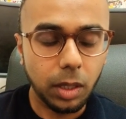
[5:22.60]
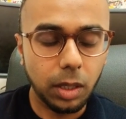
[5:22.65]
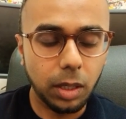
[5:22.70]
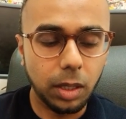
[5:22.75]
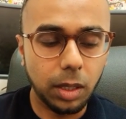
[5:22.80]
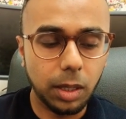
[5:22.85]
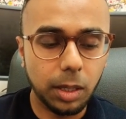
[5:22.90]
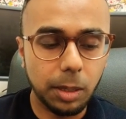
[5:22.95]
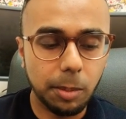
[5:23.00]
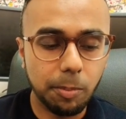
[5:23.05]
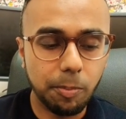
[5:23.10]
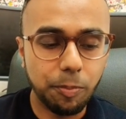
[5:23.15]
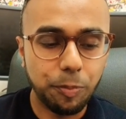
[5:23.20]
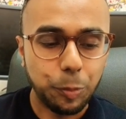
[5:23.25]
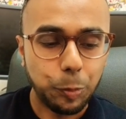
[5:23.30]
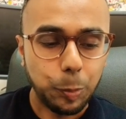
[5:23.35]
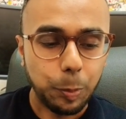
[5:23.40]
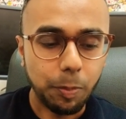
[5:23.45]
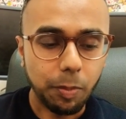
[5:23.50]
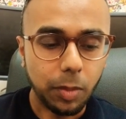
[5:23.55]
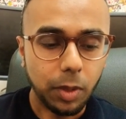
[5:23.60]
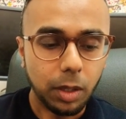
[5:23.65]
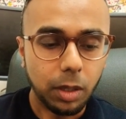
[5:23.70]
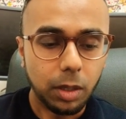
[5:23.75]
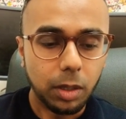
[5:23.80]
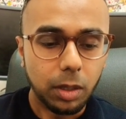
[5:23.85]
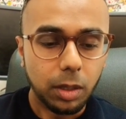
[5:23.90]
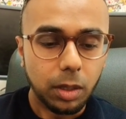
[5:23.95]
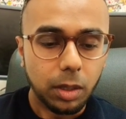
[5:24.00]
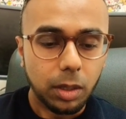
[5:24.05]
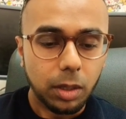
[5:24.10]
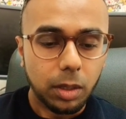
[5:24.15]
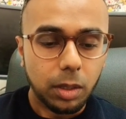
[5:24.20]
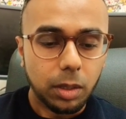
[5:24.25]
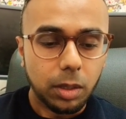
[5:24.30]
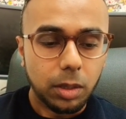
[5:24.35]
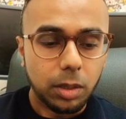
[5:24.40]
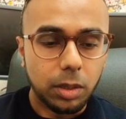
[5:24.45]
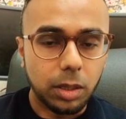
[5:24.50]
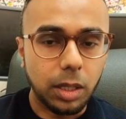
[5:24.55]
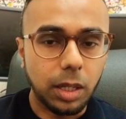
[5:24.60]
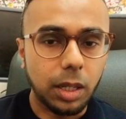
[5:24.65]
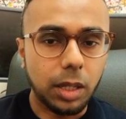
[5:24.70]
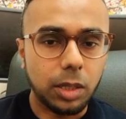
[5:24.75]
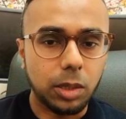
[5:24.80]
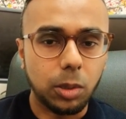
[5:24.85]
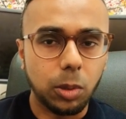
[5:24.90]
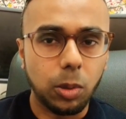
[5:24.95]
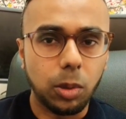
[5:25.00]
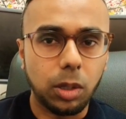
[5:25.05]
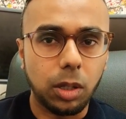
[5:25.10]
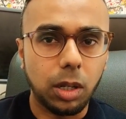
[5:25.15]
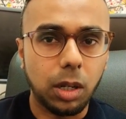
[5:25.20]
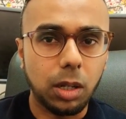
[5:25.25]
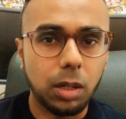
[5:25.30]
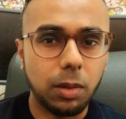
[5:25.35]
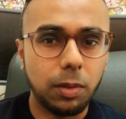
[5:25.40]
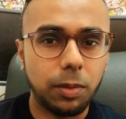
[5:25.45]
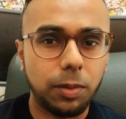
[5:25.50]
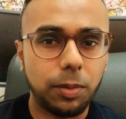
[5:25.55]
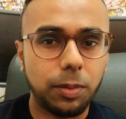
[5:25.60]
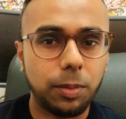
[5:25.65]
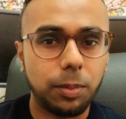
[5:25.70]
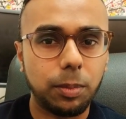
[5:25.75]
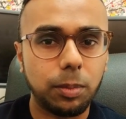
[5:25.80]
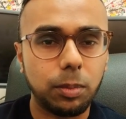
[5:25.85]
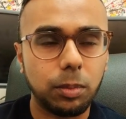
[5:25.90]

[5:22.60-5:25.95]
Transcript: Um, so yeah, so kind of